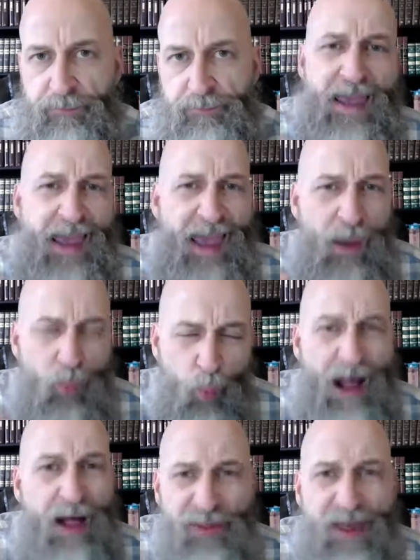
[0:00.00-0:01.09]
And while
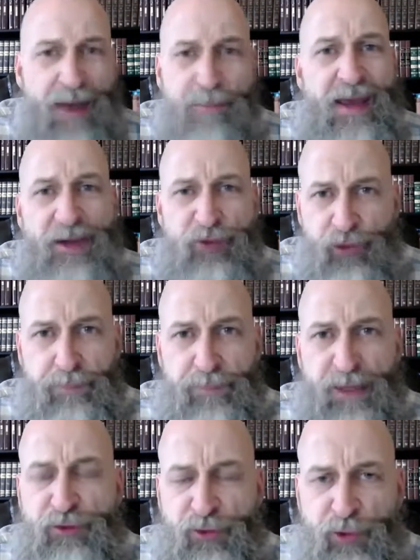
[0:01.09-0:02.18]
that may tr- be
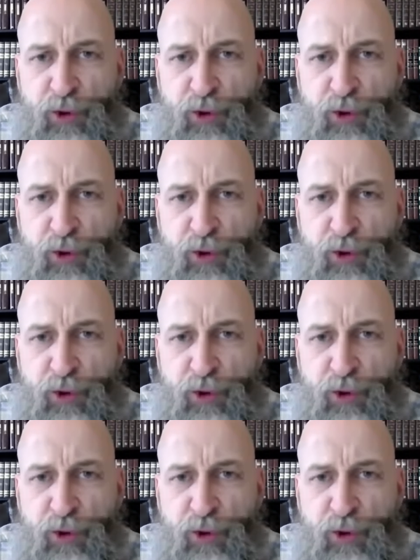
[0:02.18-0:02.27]
true,